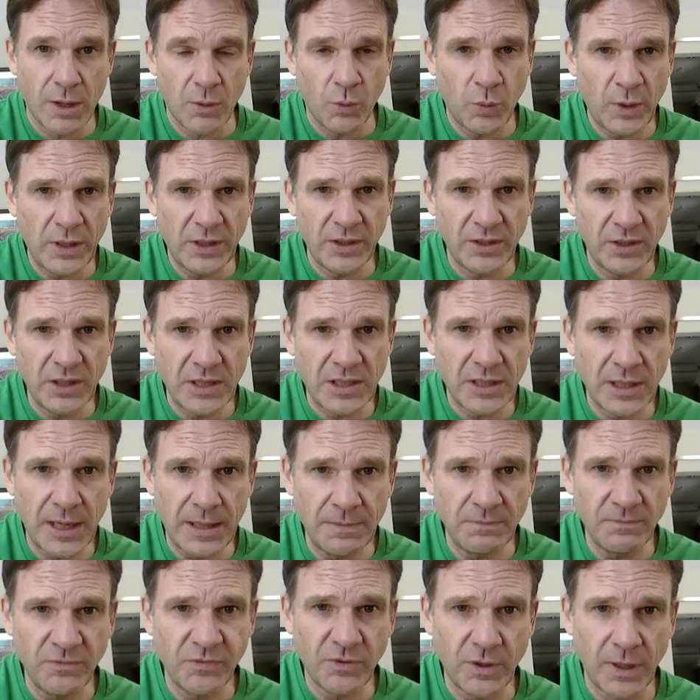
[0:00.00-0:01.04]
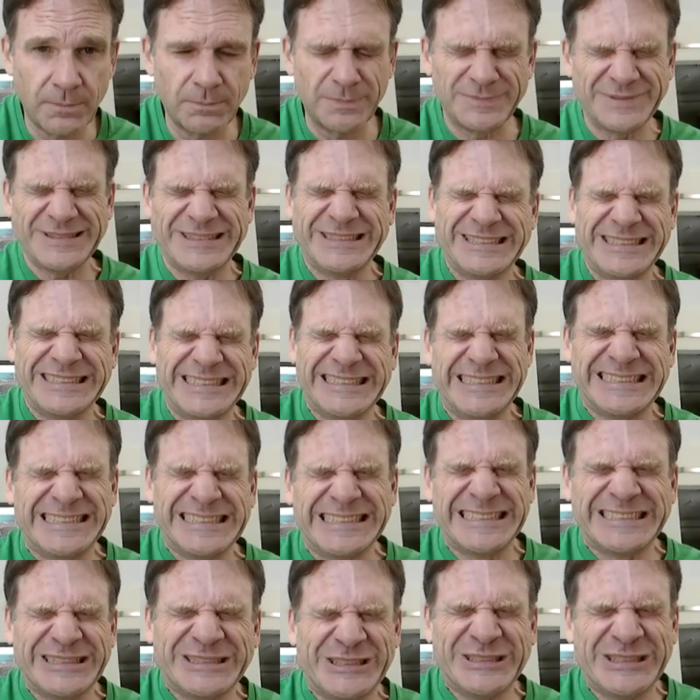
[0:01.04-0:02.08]
Where did it come from?
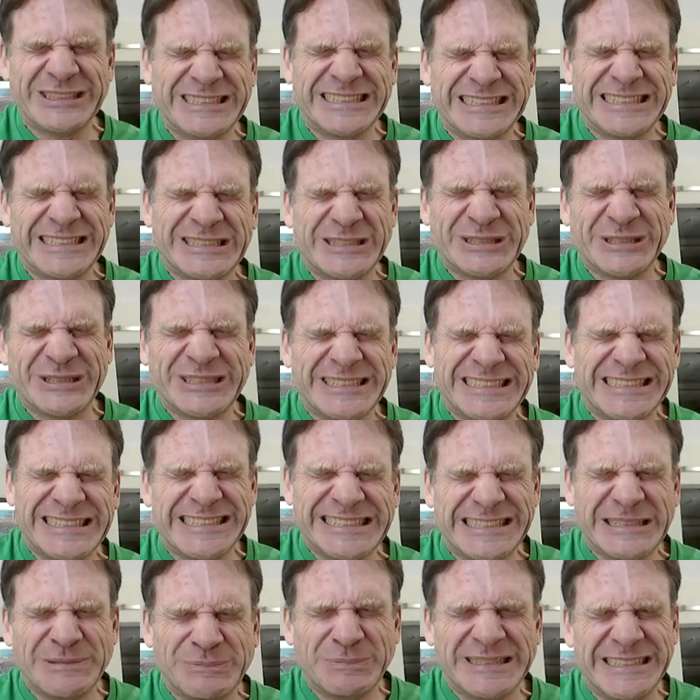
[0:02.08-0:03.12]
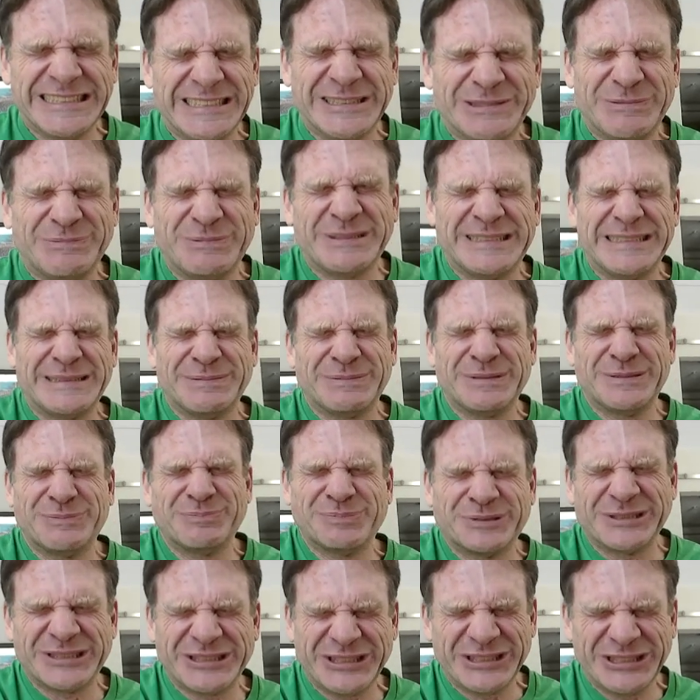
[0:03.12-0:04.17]
Electronic harassment of the
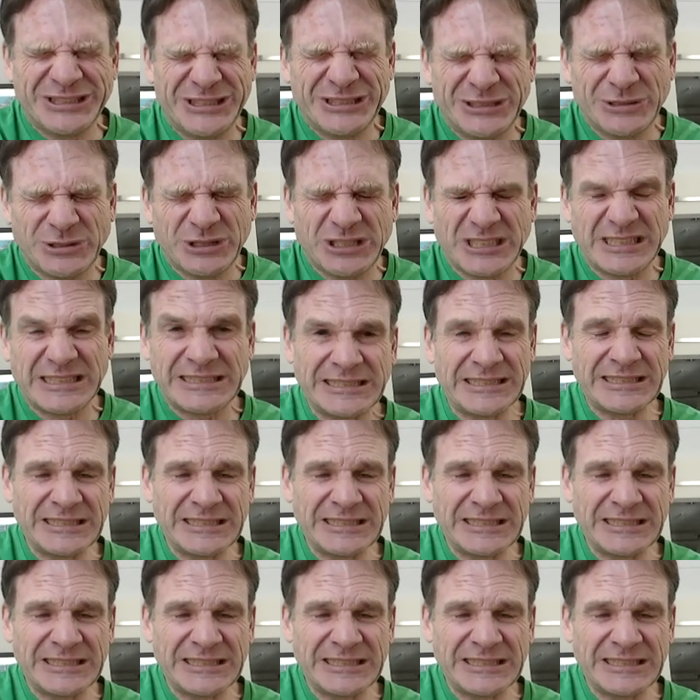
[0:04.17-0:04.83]
Burrows.